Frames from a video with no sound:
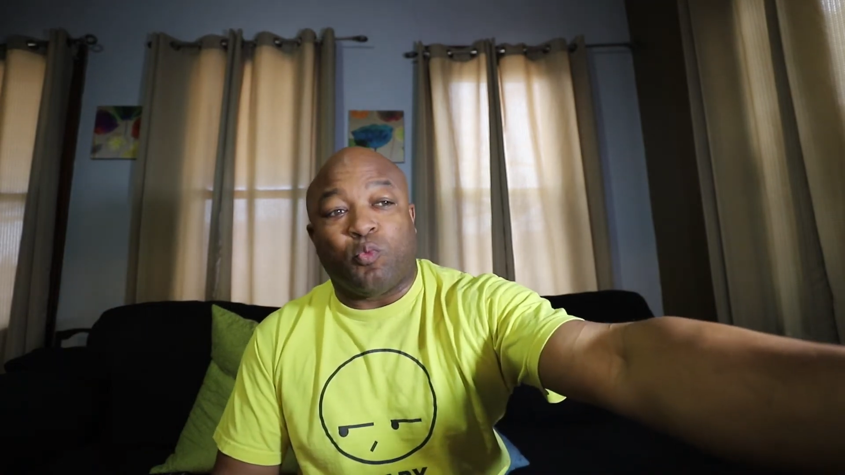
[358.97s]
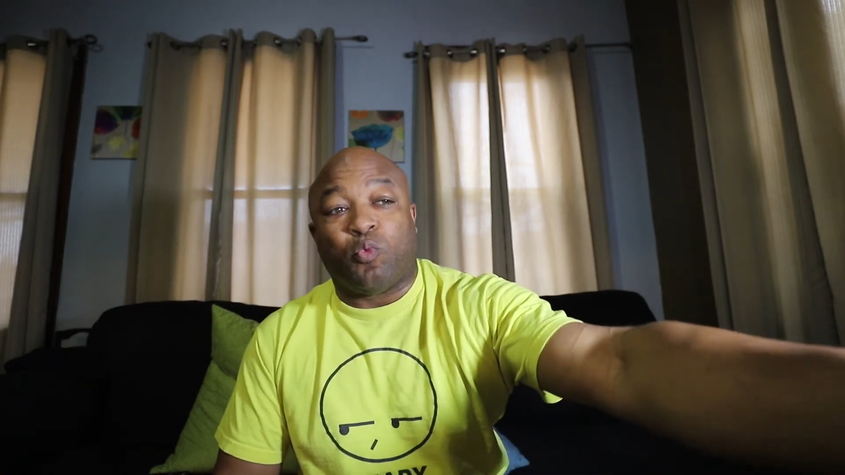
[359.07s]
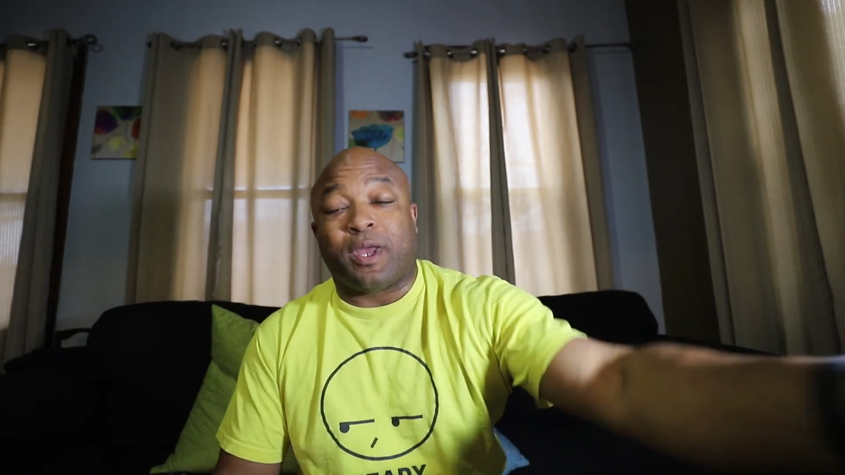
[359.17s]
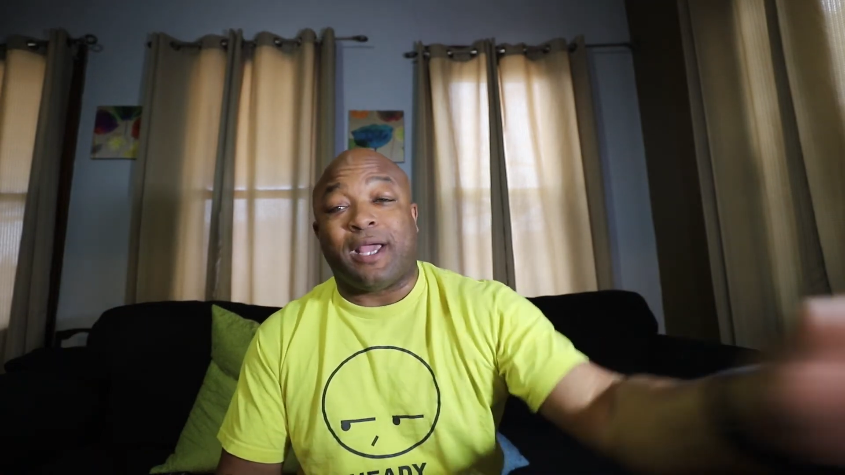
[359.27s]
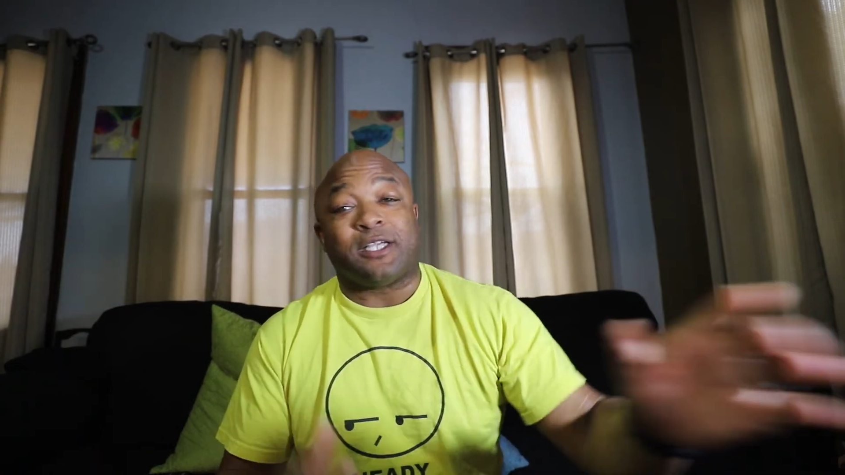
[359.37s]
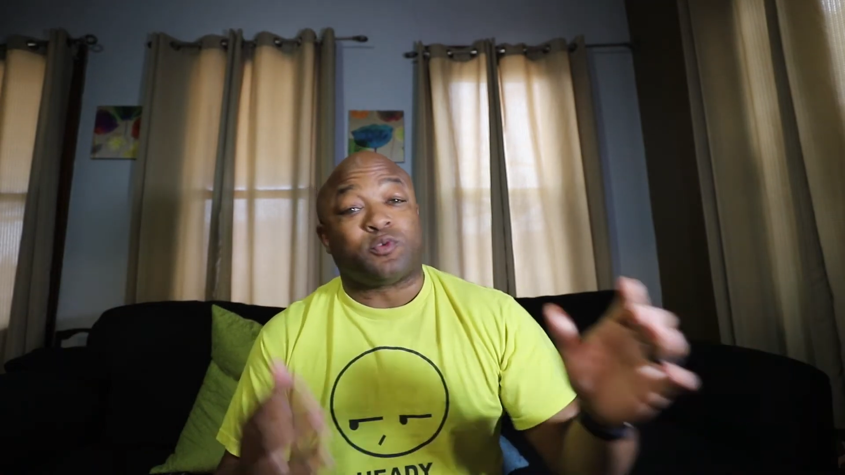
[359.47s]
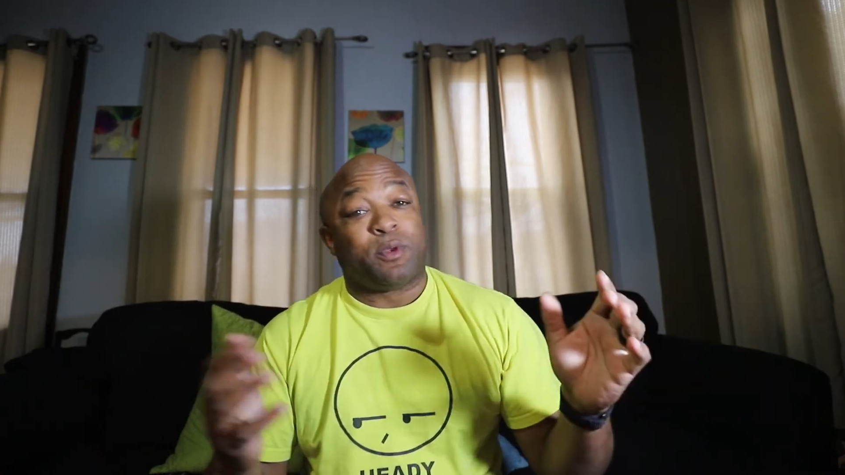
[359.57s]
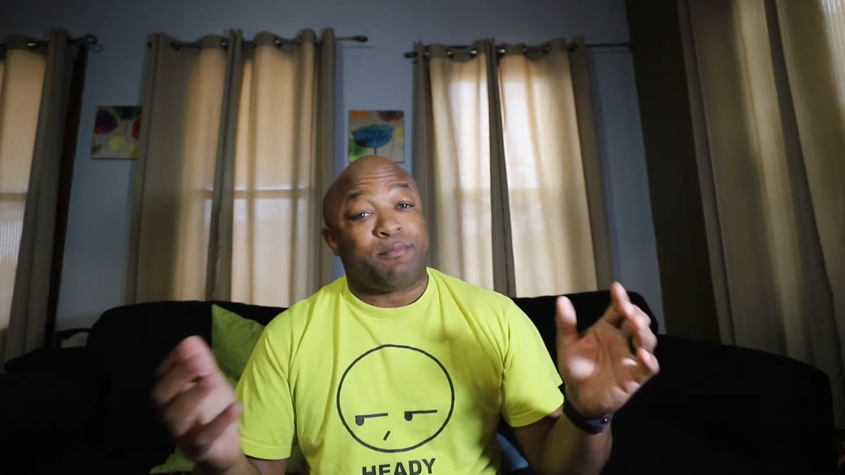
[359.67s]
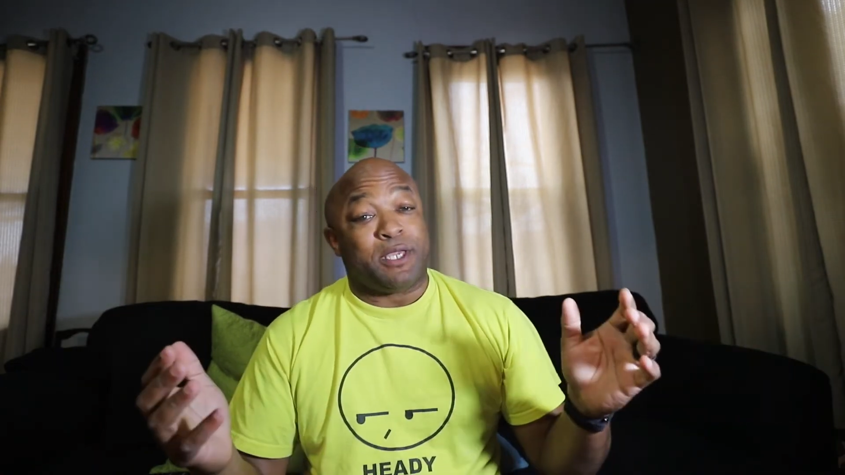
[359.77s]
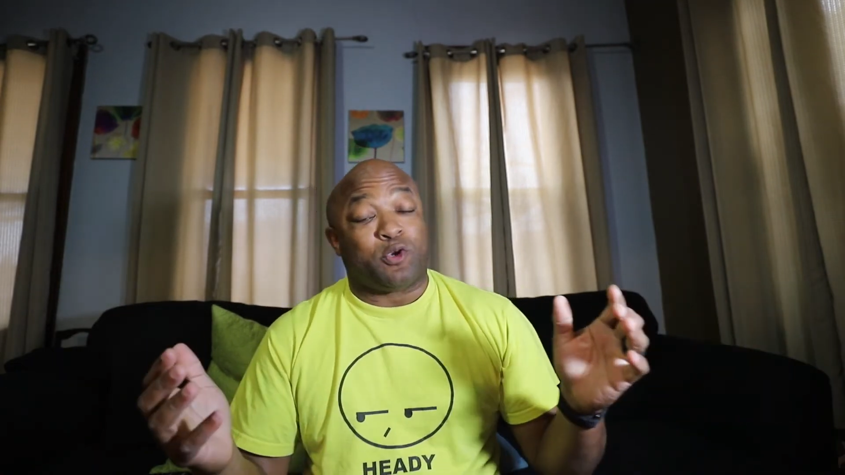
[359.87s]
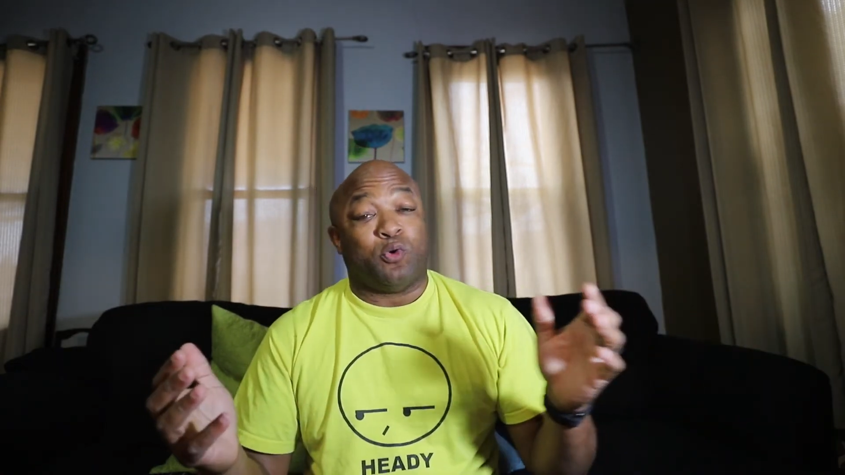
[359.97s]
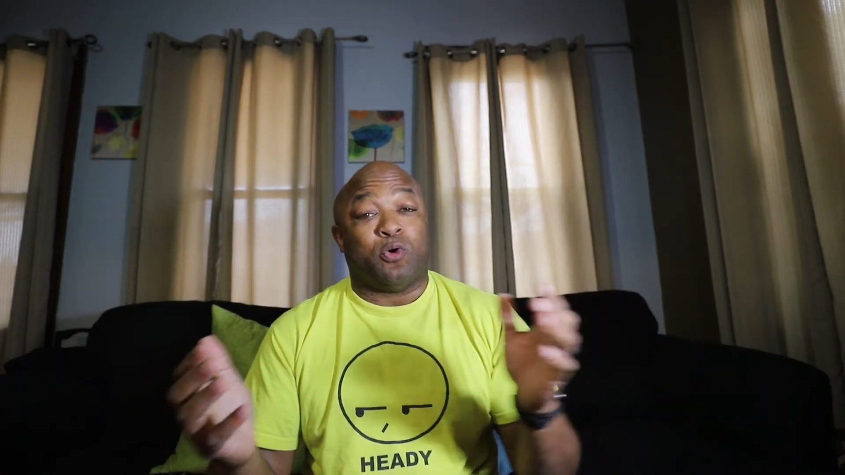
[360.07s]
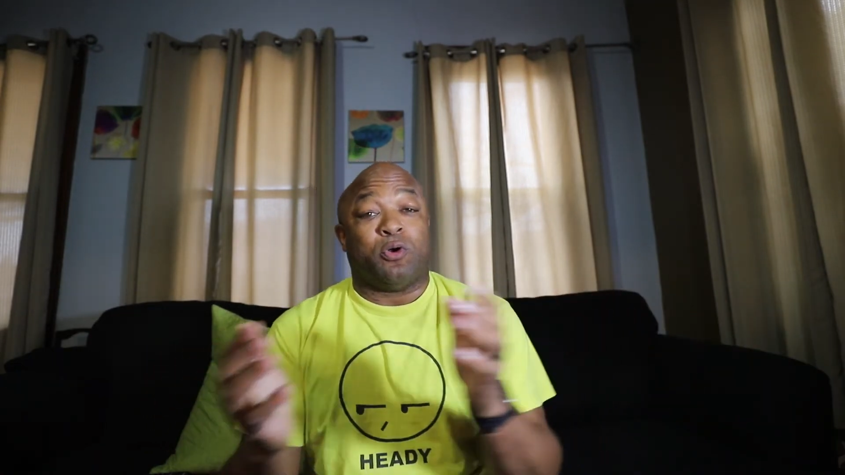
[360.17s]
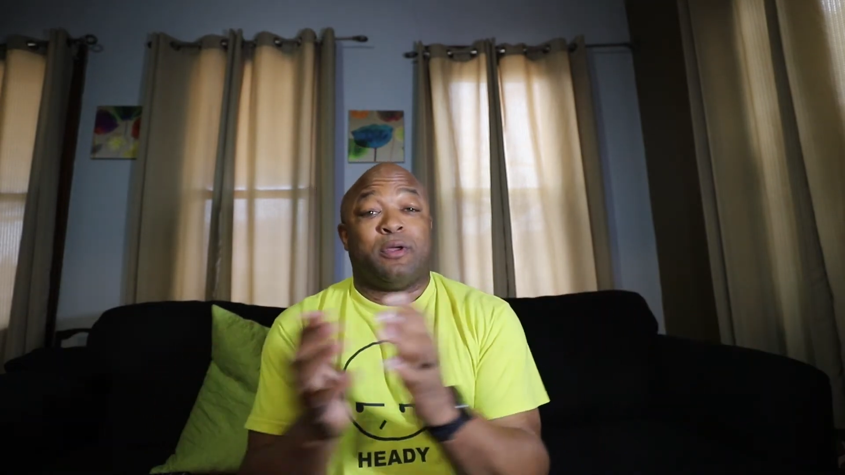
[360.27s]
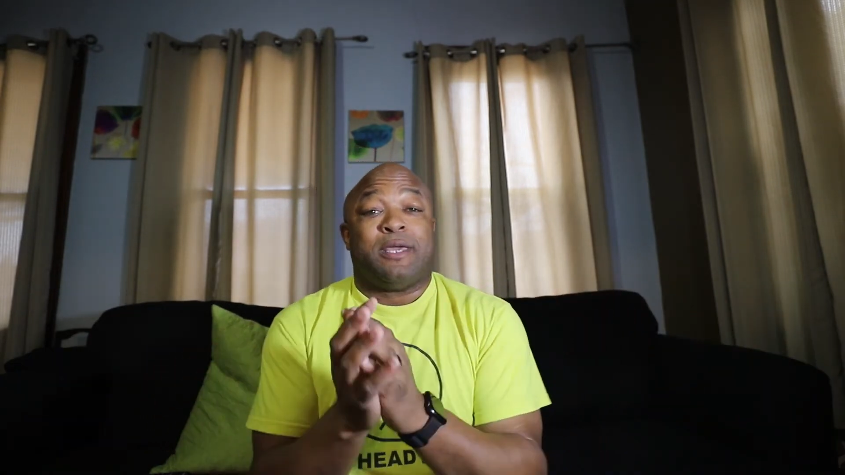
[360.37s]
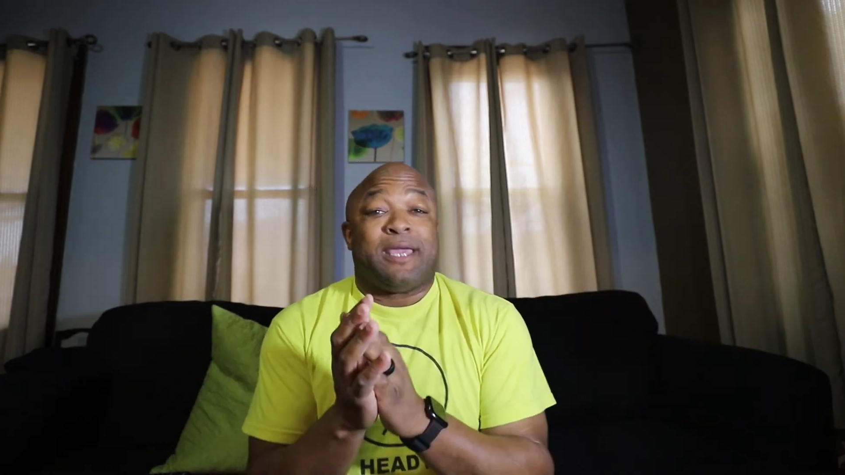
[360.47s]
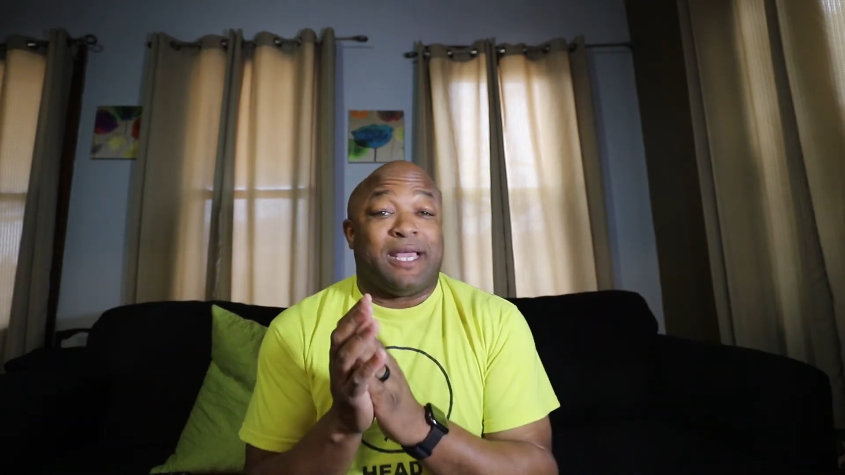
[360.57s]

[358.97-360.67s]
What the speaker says: What else would be cool